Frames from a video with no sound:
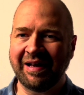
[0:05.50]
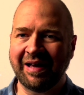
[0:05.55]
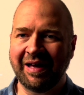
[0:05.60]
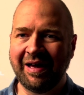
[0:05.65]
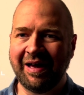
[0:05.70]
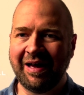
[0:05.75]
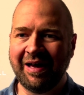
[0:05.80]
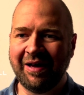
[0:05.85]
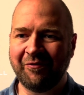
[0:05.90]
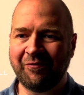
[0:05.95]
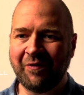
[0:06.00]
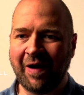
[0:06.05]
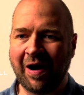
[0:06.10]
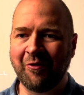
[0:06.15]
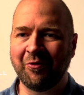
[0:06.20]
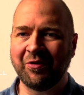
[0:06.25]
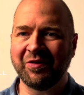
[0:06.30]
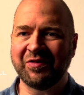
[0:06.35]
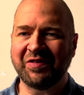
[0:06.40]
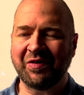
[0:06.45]
if I
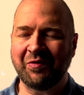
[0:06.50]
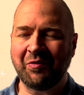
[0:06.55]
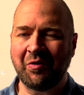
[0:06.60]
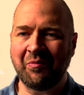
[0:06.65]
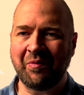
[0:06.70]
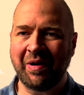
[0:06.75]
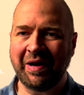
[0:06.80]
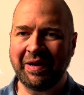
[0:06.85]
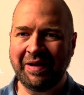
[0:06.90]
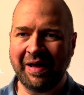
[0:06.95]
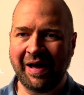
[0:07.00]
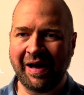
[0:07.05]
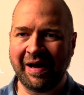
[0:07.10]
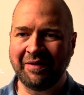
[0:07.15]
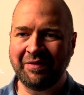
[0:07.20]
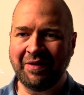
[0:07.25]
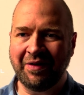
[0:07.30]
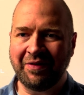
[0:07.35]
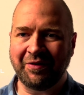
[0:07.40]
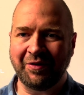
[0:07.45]
were to sum up my dad,
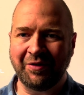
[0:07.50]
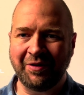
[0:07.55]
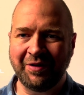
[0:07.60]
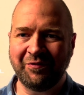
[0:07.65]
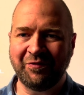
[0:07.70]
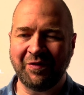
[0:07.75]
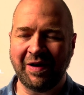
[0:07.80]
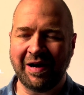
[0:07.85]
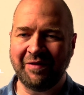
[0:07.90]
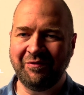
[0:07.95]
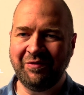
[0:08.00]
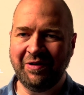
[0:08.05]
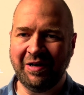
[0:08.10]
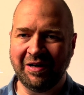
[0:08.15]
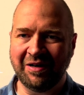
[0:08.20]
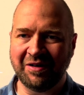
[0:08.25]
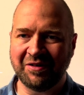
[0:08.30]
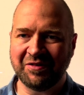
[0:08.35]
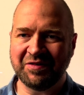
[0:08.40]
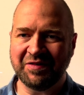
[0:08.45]
the 35
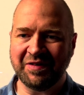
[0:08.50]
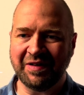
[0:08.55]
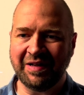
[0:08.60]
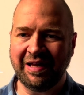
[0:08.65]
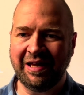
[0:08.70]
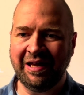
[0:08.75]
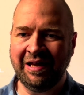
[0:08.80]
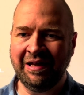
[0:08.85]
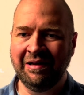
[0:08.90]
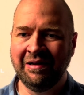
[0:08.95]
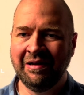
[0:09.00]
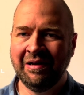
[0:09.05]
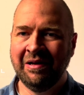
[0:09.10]
years that he